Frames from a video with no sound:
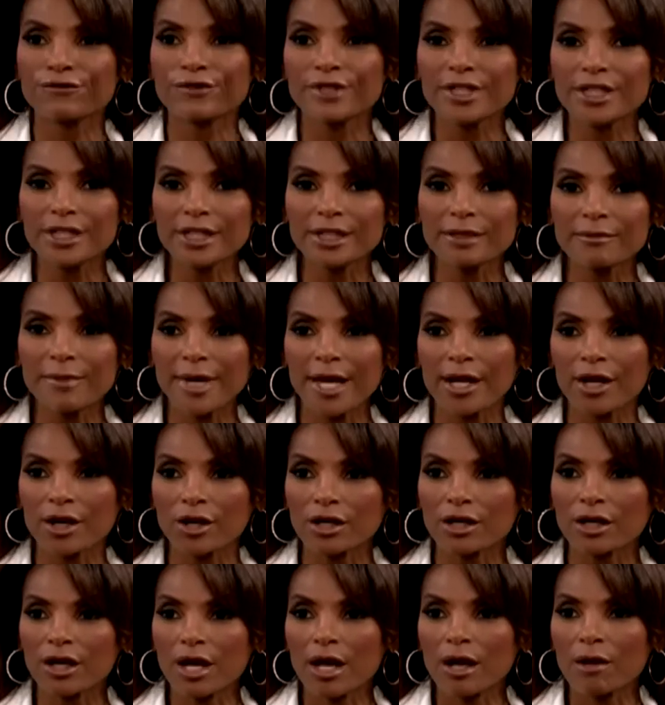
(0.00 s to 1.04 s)
feeling
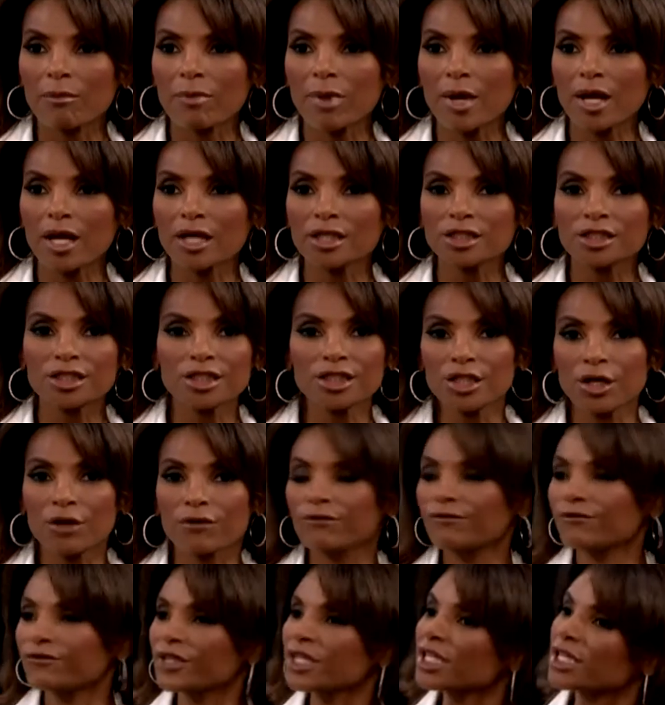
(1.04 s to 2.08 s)
better, but you
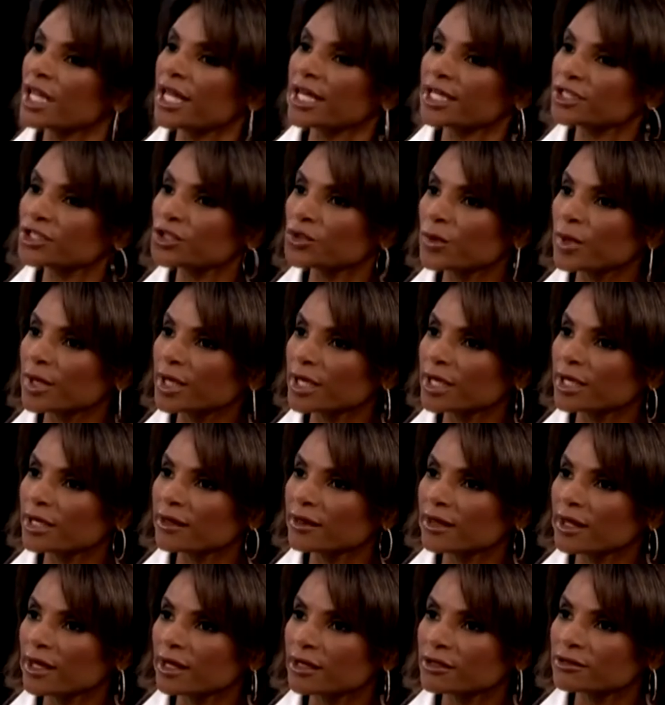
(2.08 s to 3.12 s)
don't feel like doing
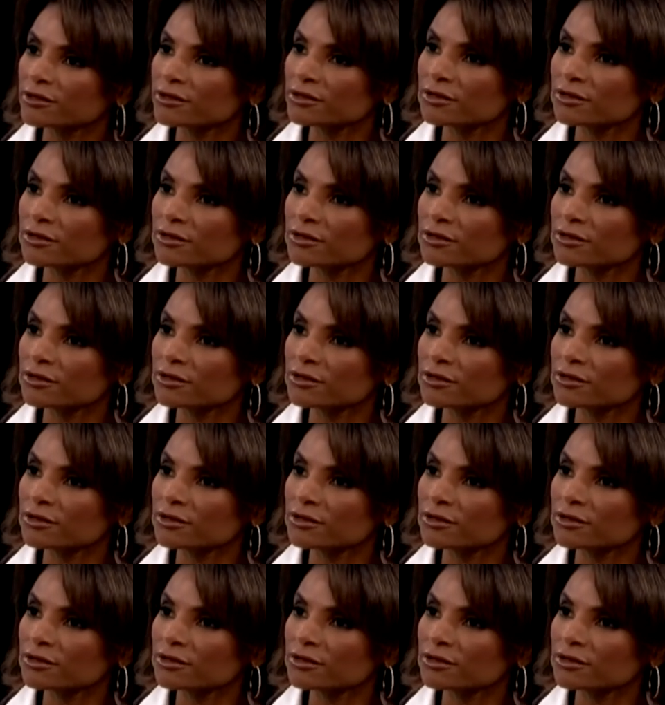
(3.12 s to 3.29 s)
anything.